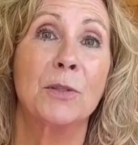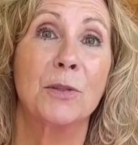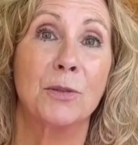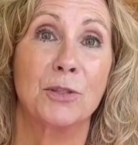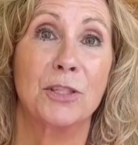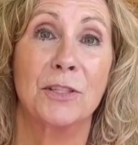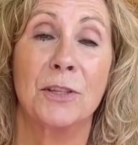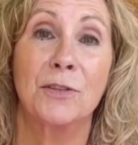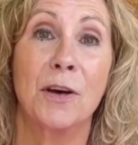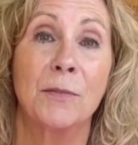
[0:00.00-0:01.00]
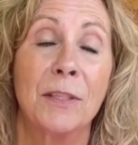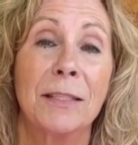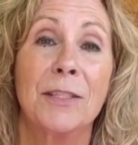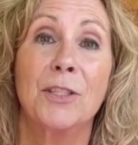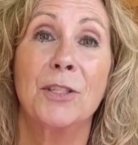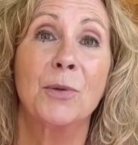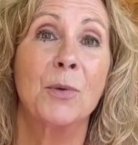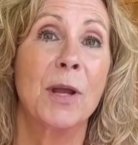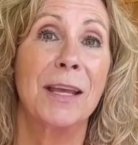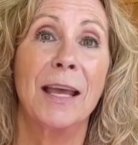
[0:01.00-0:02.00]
solution to solve this issue.